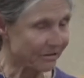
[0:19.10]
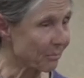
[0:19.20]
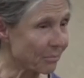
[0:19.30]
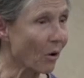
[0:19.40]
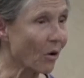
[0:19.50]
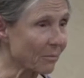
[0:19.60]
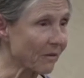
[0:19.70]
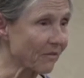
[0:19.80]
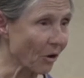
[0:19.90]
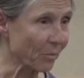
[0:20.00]
From Poem
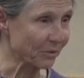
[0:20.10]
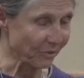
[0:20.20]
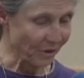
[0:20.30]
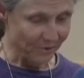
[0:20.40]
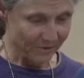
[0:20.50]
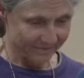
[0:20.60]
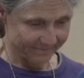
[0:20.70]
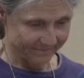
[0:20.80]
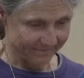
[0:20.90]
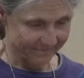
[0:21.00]
of the Open Road.
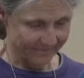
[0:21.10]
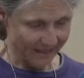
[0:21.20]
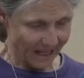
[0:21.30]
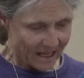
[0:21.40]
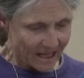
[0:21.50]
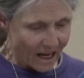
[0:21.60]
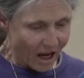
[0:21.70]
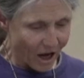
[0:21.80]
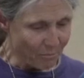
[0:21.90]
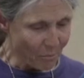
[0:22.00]

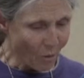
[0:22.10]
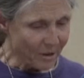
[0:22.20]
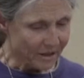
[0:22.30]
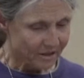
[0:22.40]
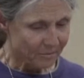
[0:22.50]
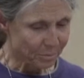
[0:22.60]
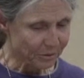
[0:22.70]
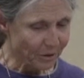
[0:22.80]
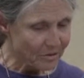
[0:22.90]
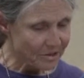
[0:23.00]
A moment
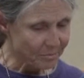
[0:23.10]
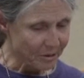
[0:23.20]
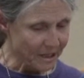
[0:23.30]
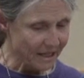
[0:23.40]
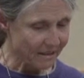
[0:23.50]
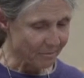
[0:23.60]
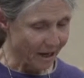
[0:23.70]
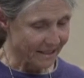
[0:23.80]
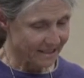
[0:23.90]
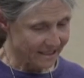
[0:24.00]
burrows beneath
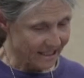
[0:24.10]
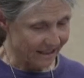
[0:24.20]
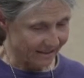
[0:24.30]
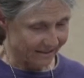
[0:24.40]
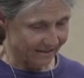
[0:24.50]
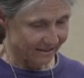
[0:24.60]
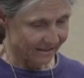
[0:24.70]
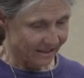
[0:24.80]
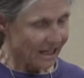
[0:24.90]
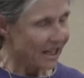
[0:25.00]
my skin,
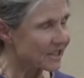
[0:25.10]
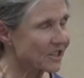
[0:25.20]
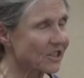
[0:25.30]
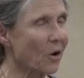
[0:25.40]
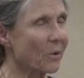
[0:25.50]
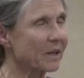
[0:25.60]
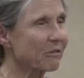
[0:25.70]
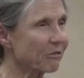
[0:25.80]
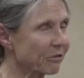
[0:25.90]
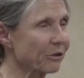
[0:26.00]
sowing
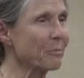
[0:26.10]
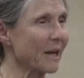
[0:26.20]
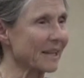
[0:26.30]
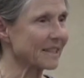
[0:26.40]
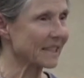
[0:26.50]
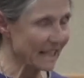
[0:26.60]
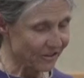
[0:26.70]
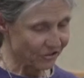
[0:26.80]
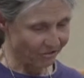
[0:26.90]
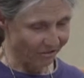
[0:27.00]
ferment in
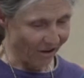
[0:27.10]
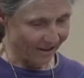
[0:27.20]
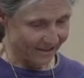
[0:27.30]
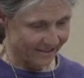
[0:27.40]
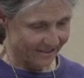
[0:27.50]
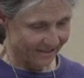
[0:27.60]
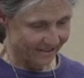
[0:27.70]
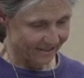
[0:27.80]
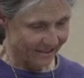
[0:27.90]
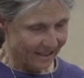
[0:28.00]
each thought.
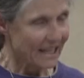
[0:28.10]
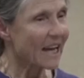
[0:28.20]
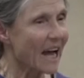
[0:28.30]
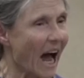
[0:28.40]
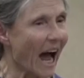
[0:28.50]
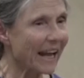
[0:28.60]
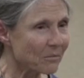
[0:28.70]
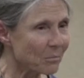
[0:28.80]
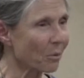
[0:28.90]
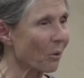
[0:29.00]
I
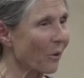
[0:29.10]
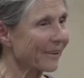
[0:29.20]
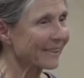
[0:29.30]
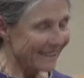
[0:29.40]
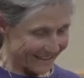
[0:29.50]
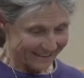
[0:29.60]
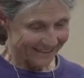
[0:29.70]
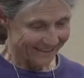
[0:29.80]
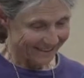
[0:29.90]
am born